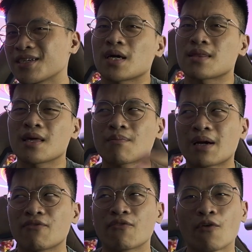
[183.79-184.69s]
I think
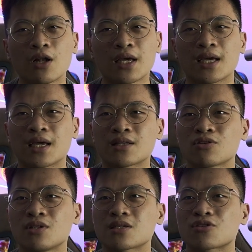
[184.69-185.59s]
by falling
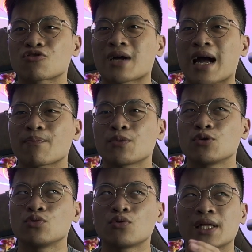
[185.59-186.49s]
into this trap, you
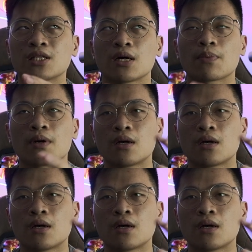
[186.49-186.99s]
do end up